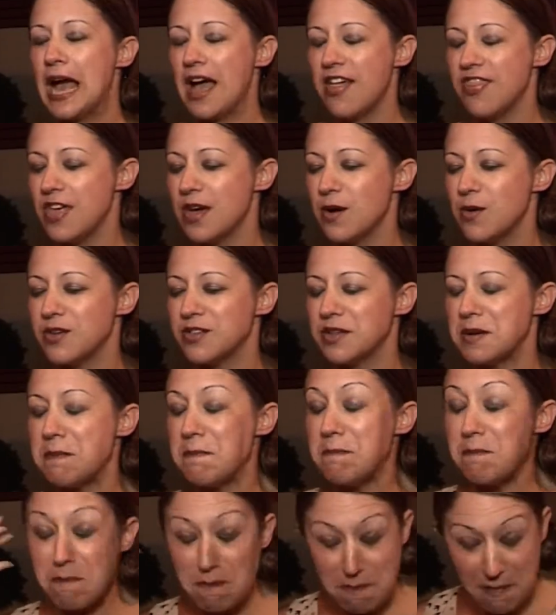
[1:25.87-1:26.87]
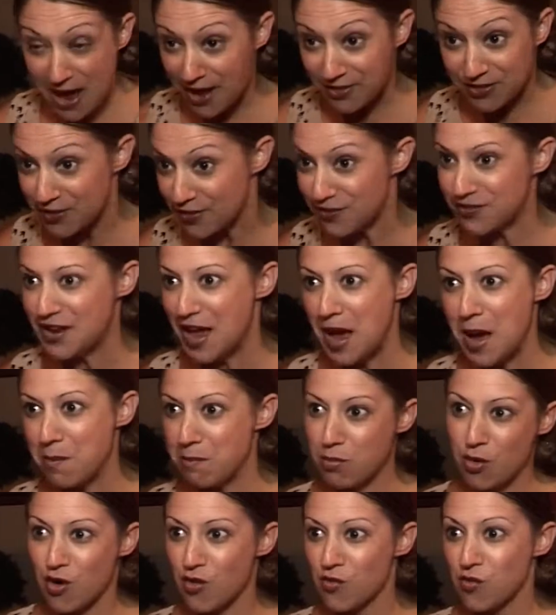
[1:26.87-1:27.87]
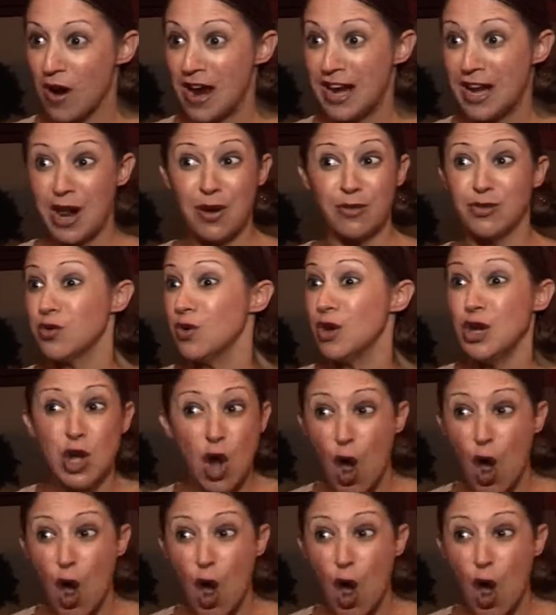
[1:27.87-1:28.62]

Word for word: and there was a massive downpour of rain and I was going,